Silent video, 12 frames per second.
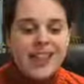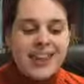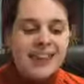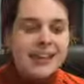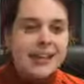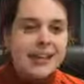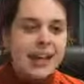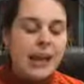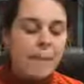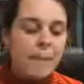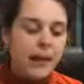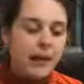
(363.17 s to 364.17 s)
Things like
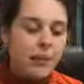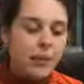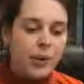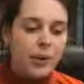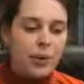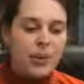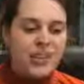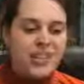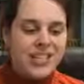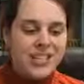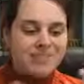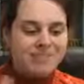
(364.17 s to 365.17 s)
bamboo,
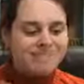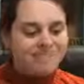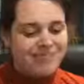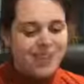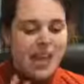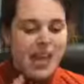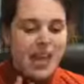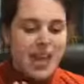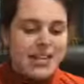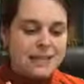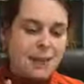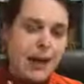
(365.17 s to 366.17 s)
which
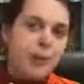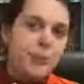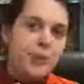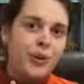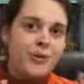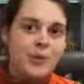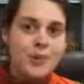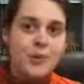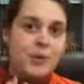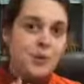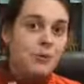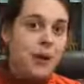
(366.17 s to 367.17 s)
is bamboo,
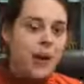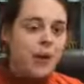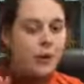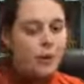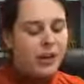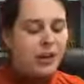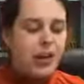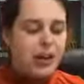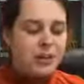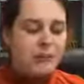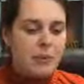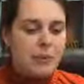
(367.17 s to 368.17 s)
viscose or rayon, we can get
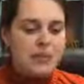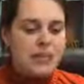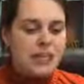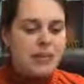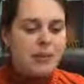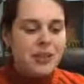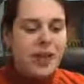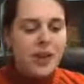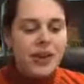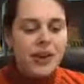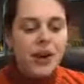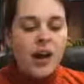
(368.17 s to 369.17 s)
into a bit more detail about that
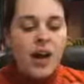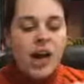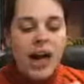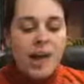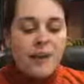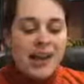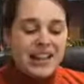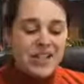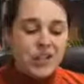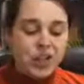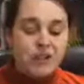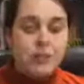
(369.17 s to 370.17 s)
later. It
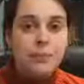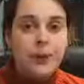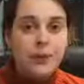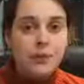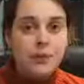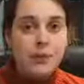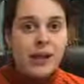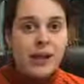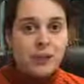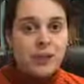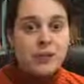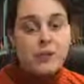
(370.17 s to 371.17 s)
doesn't bear up so well
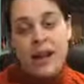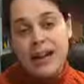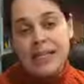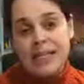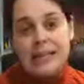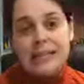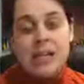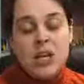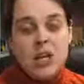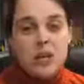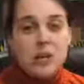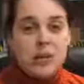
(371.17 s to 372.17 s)
with direct heat,
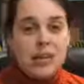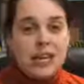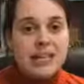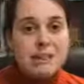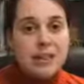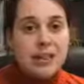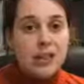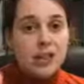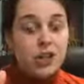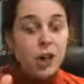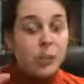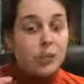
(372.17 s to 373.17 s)
so it tends to be either
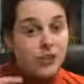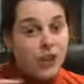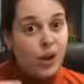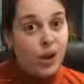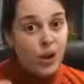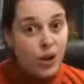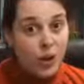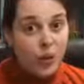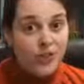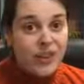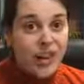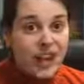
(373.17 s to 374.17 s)
tumble dry on low
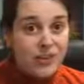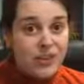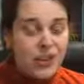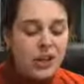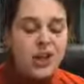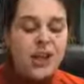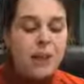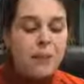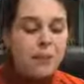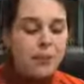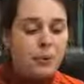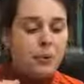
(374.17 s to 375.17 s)
if you have to,
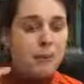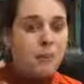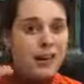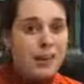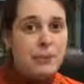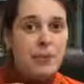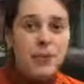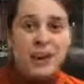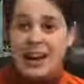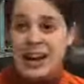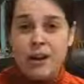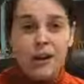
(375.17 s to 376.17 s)
but really put on an
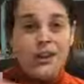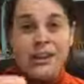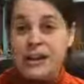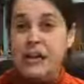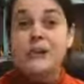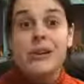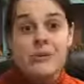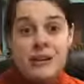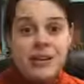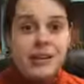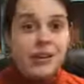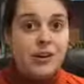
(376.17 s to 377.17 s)
air near a
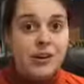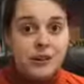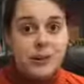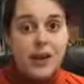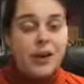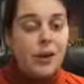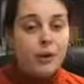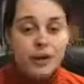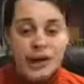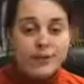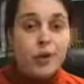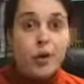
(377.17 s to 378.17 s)
radiator is better,
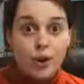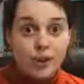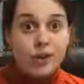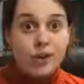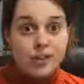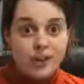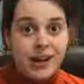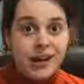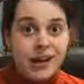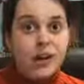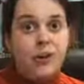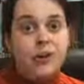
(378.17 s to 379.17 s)
never
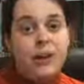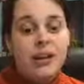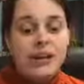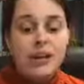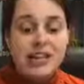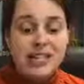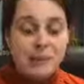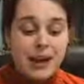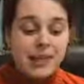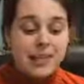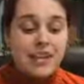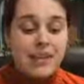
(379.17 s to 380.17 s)
directly on a radiator,
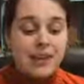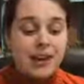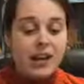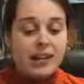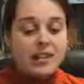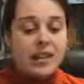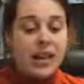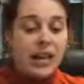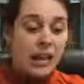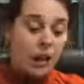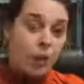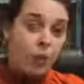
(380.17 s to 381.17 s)
especially if it has
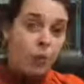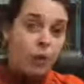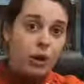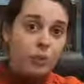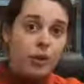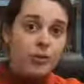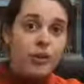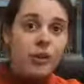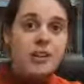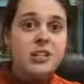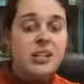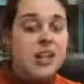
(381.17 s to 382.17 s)
any waterproof on
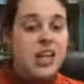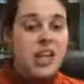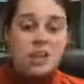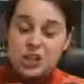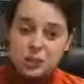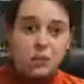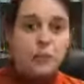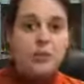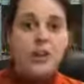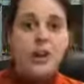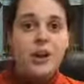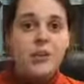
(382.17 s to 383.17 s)
it. You don't want to put
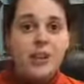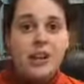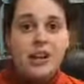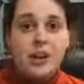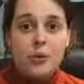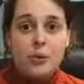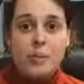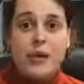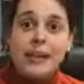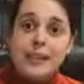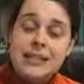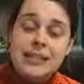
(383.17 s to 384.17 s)
that on a radiator, it will
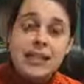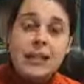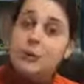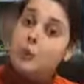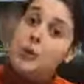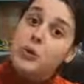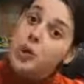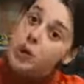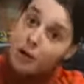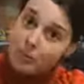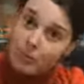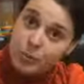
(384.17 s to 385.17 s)
melt and then it will no
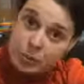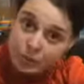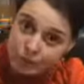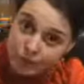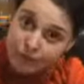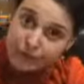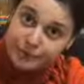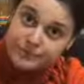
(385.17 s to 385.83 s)
longer be waterproof.